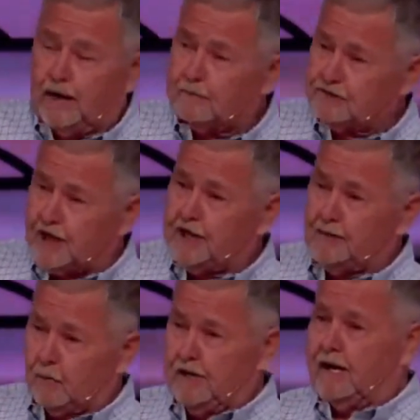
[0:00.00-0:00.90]
and I'm sucking
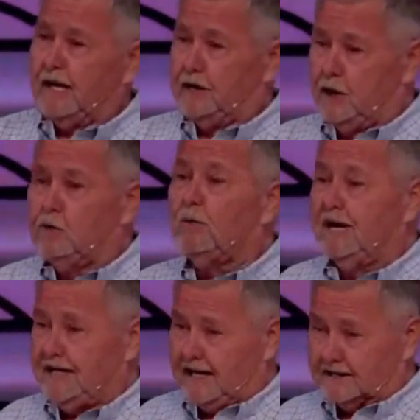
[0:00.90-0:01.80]
up wind and you want me
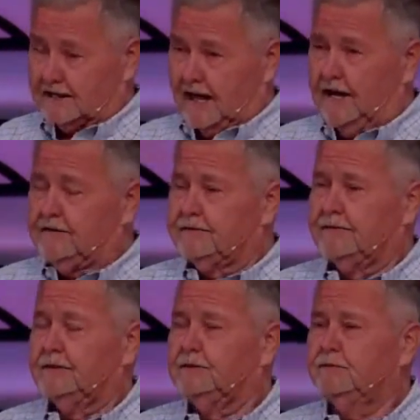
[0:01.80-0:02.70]
to take his life?
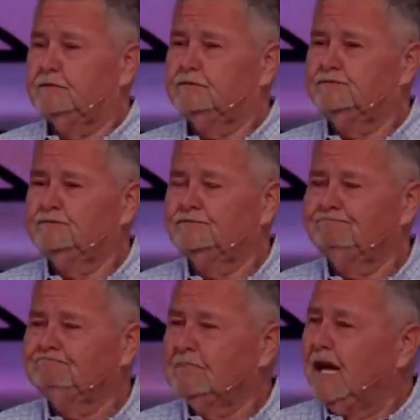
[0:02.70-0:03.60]

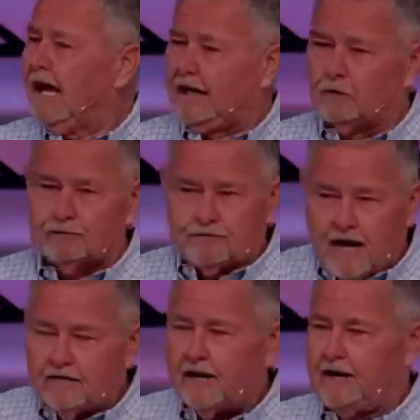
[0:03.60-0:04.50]
I don't
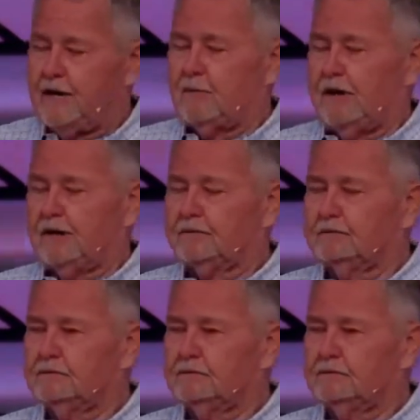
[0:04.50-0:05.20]
find that in Abraham.